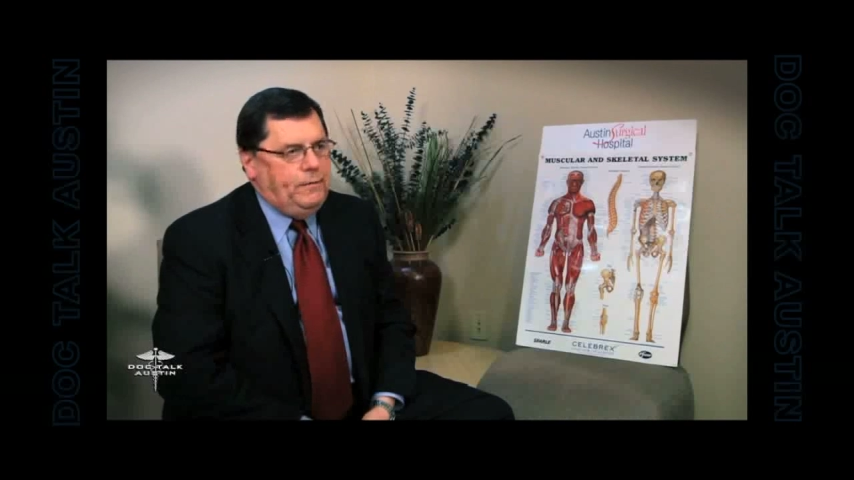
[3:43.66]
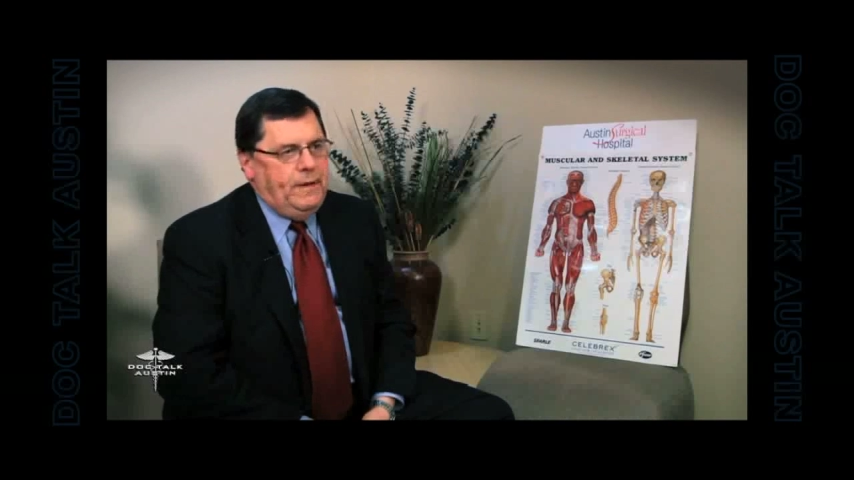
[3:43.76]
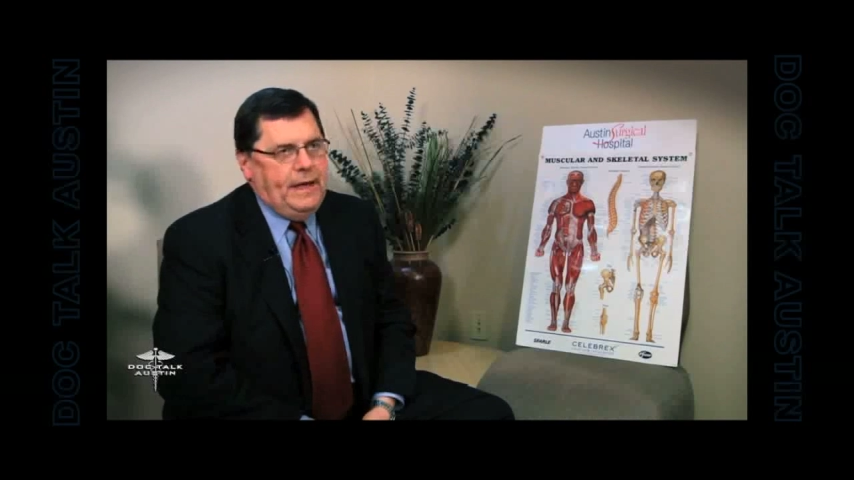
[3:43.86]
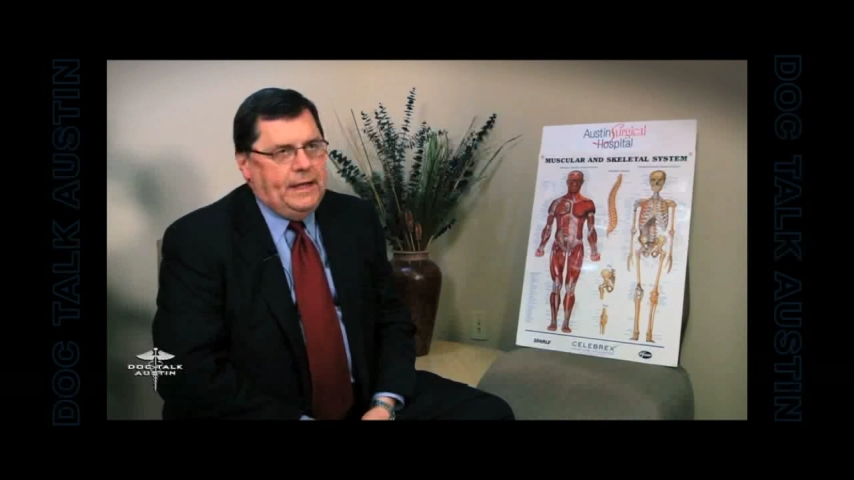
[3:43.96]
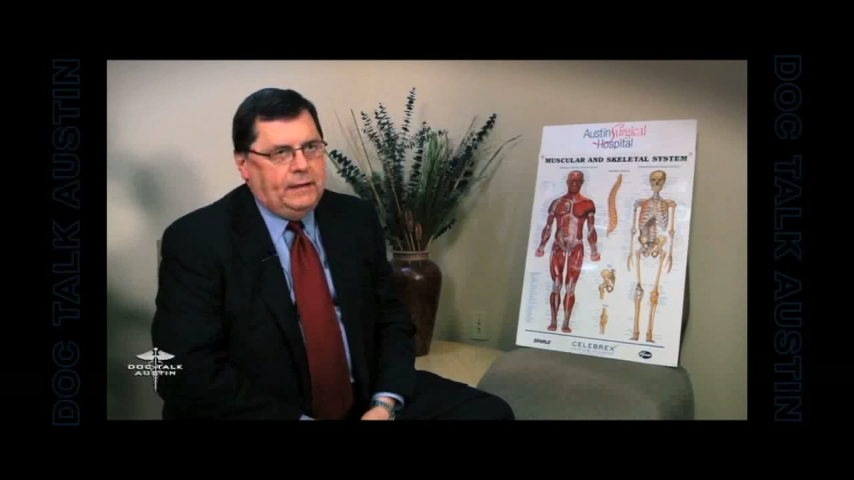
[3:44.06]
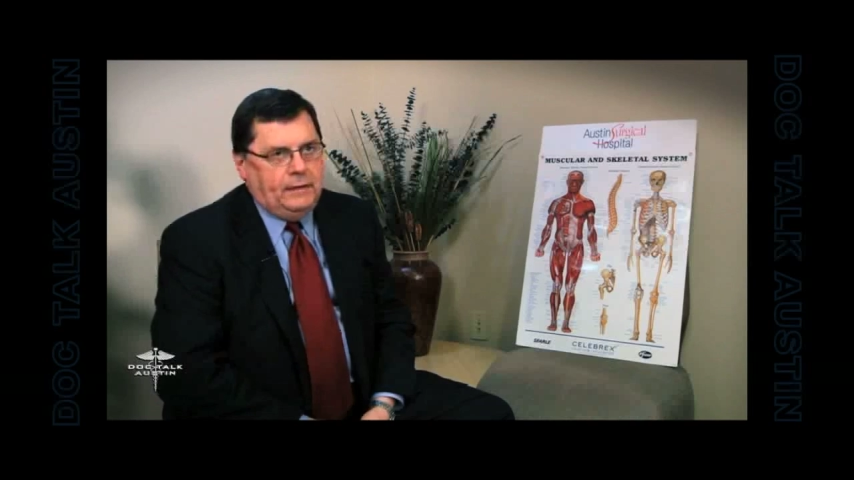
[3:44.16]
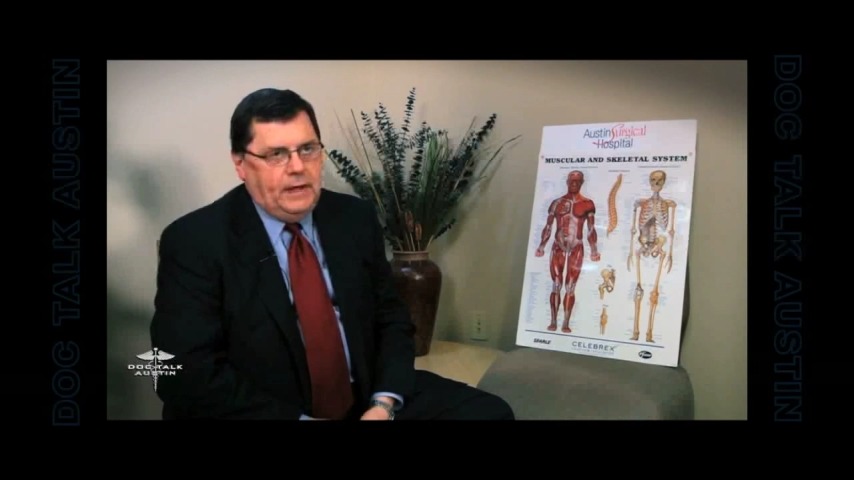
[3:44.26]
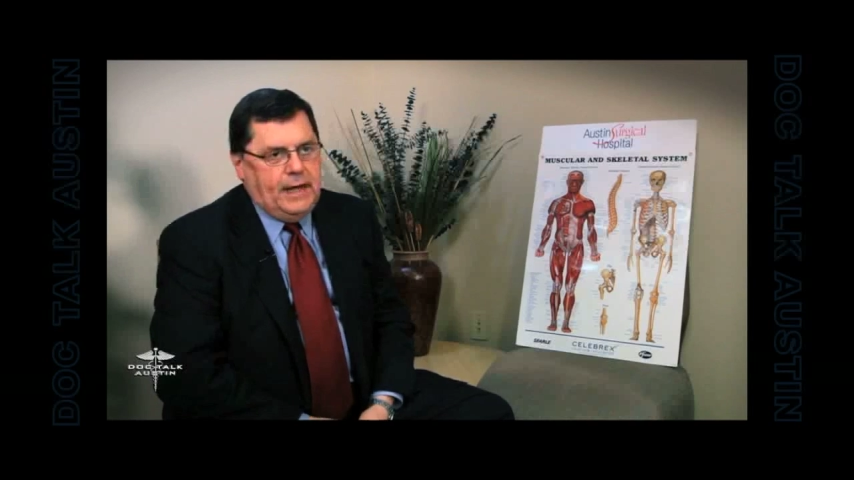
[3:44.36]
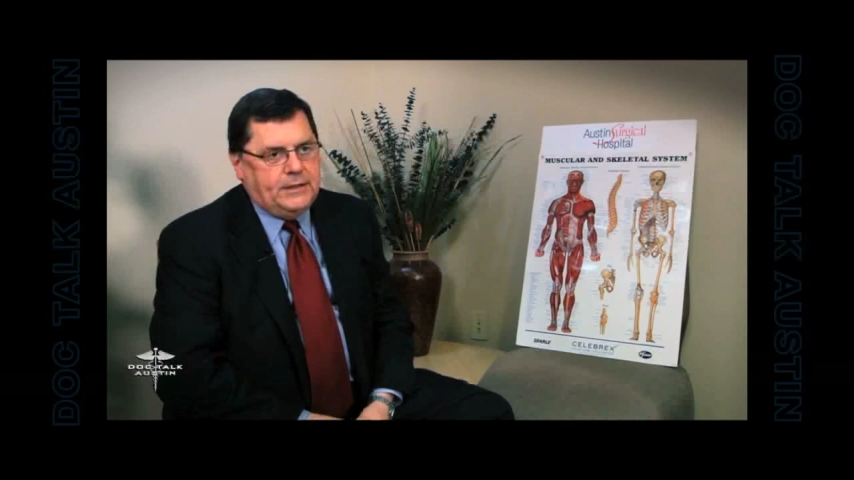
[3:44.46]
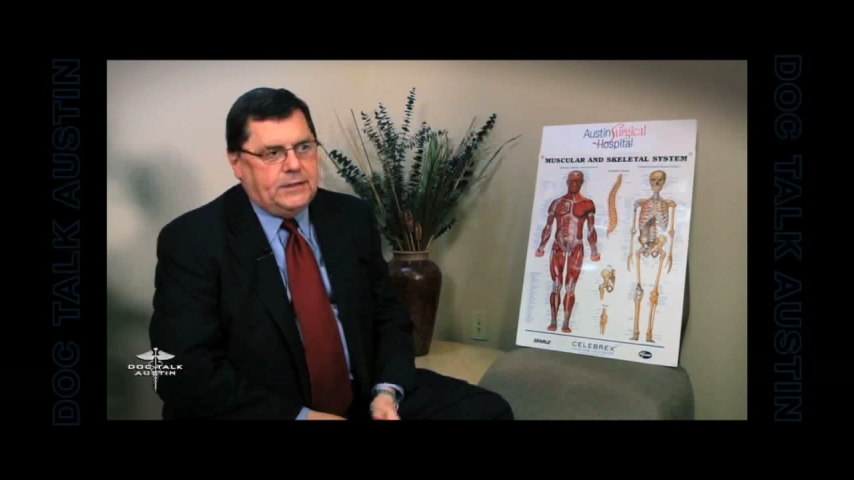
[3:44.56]
We've had
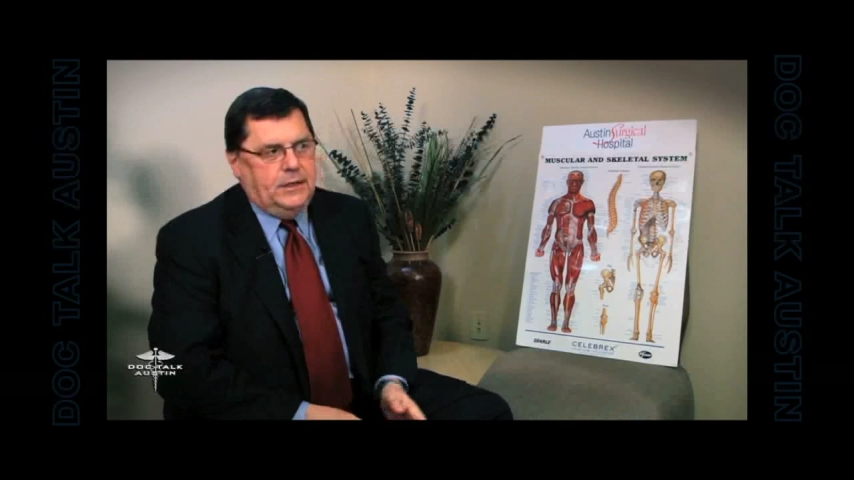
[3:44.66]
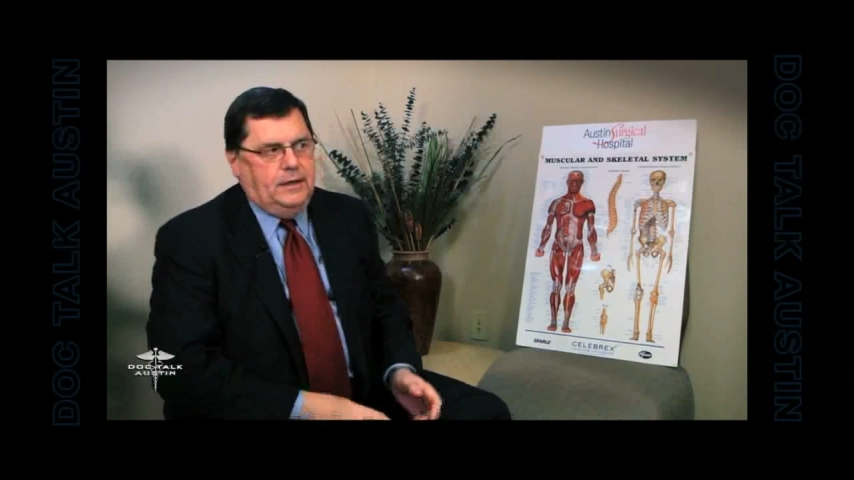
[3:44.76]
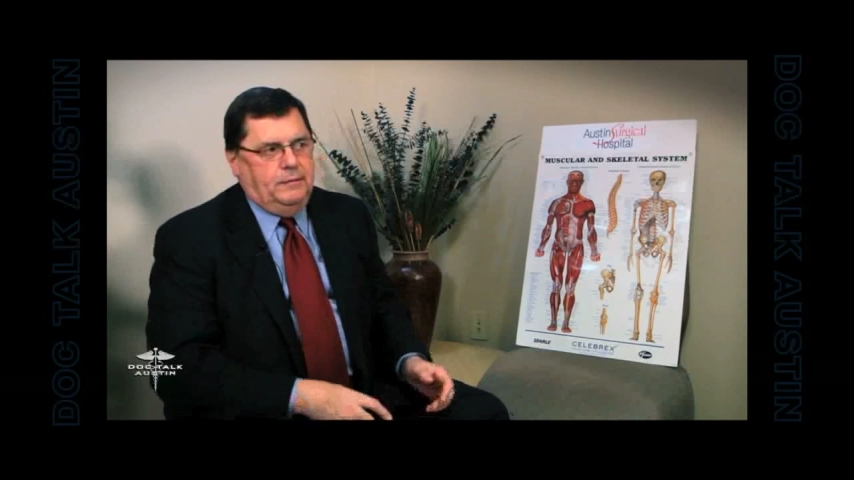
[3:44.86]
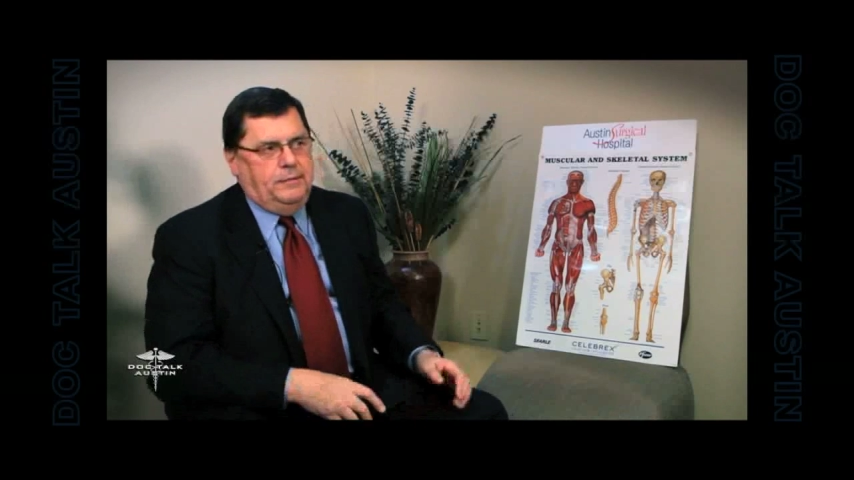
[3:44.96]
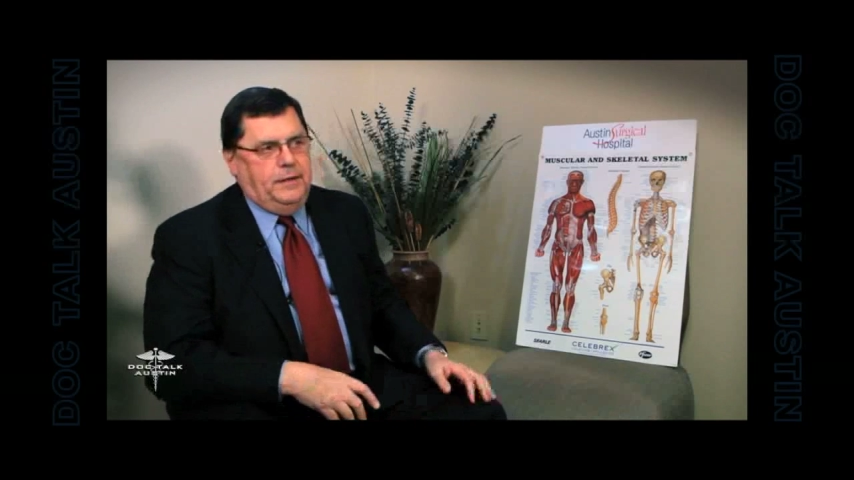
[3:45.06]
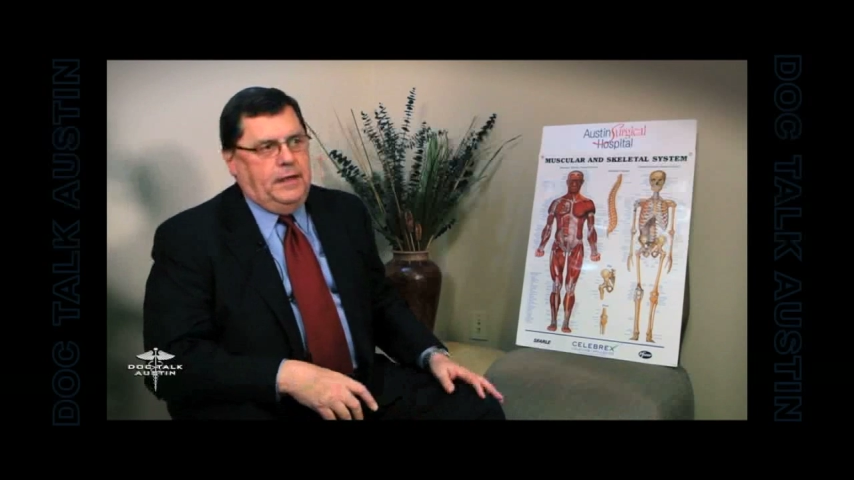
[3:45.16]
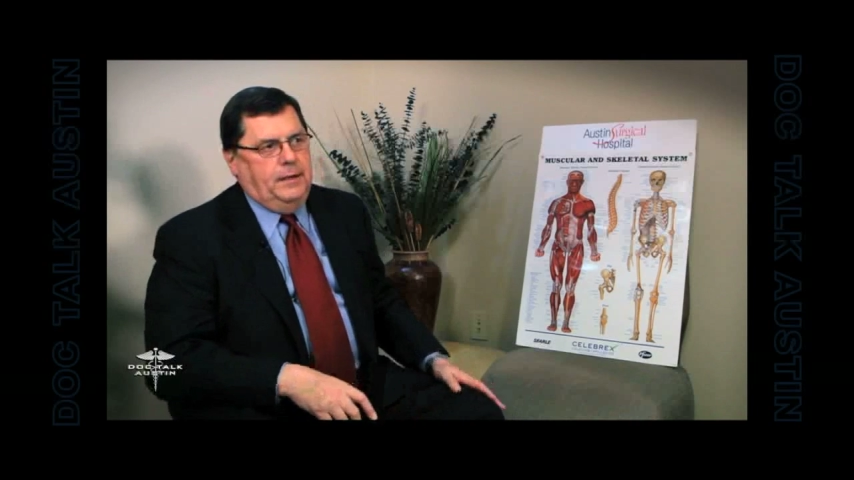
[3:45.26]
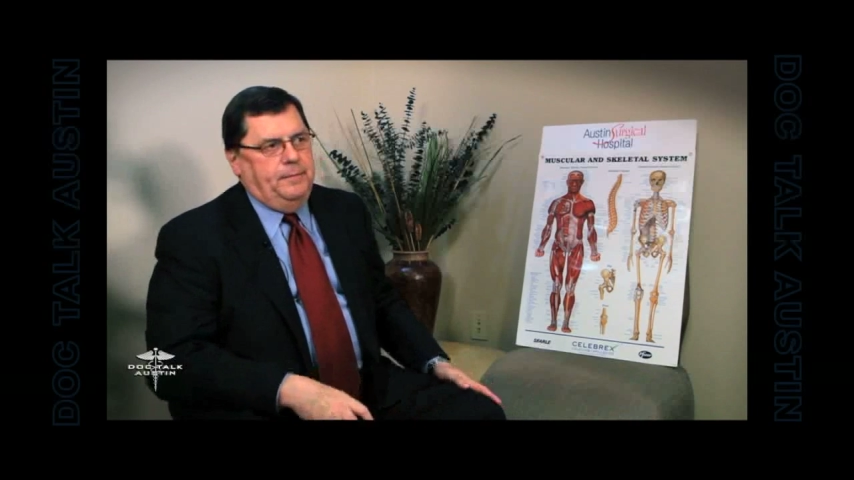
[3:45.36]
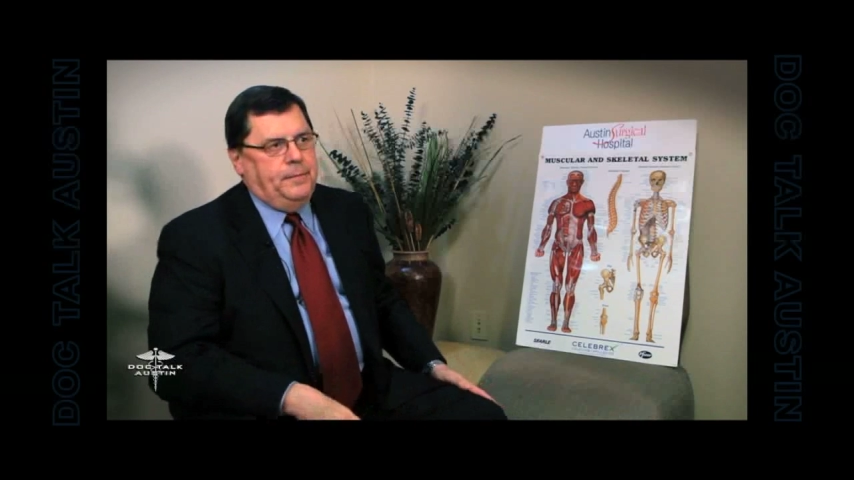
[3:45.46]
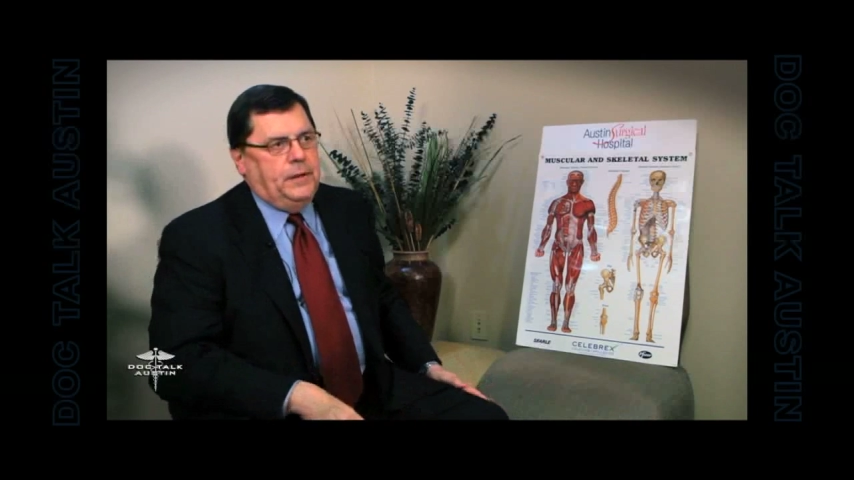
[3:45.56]
lots
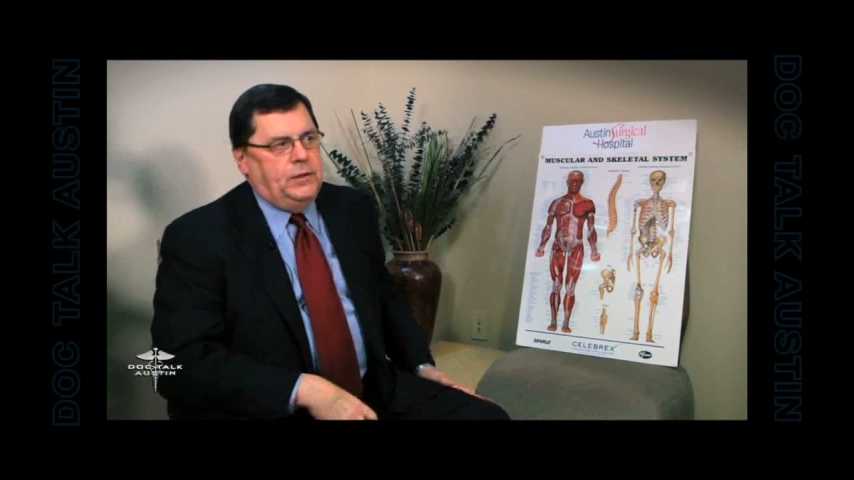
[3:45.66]
of